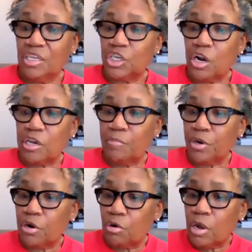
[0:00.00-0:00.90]
Charlie
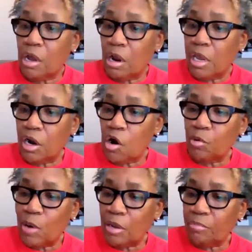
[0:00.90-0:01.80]
put an, an
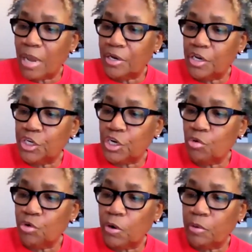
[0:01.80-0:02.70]
arm around Mandy's
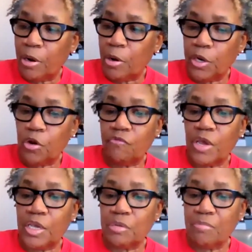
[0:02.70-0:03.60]
shoulder and buried her
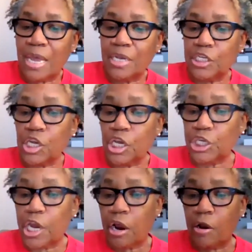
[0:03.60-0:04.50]
face in Mandy's
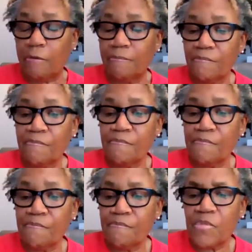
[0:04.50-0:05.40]
lush hair.
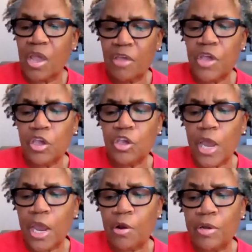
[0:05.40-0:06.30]
I think your
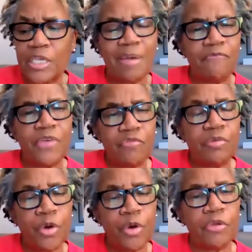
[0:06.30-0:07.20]
hair is my
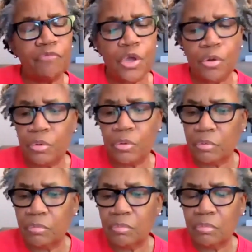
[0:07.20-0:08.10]
favorite part of you.
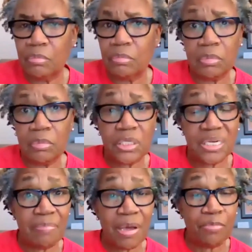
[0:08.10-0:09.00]
It's
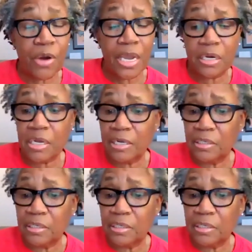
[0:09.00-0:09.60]
not my brain?